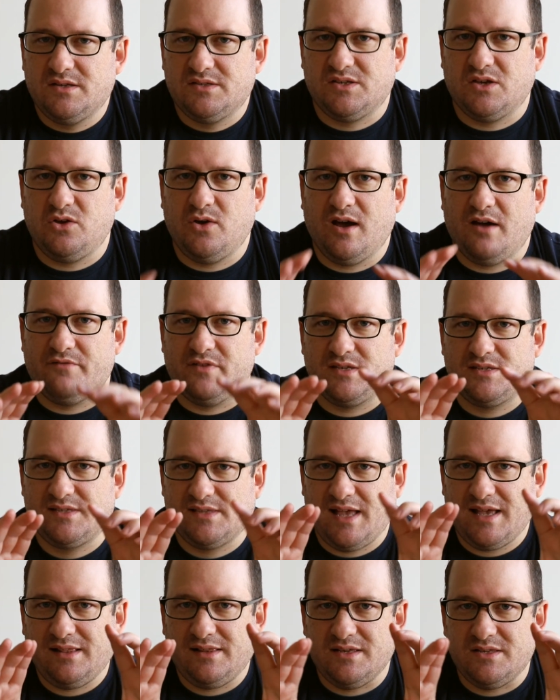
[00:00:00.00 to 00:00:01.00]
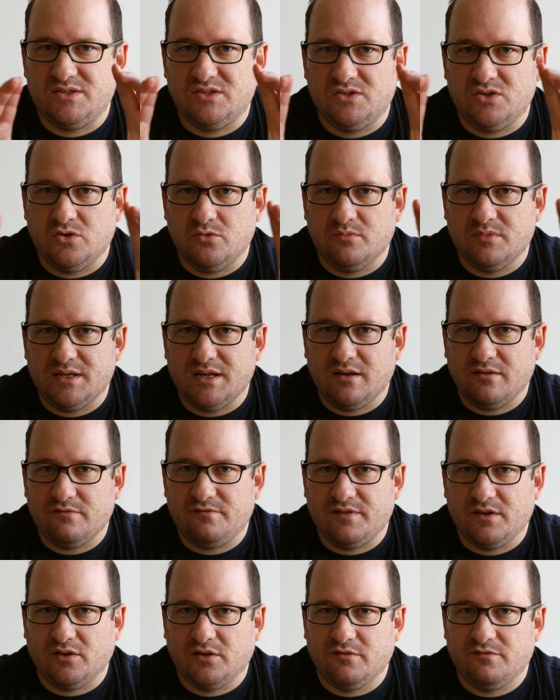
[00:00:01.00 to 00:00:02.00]
So you have a slightly zoomed in
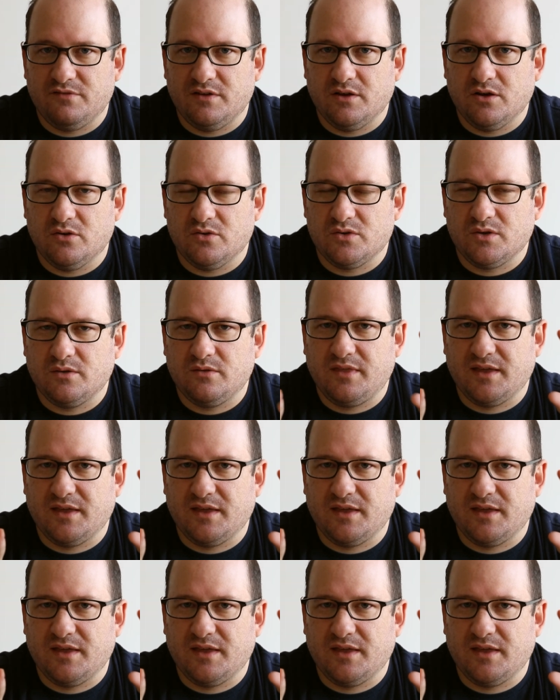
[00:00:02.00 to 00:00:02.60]
field of view.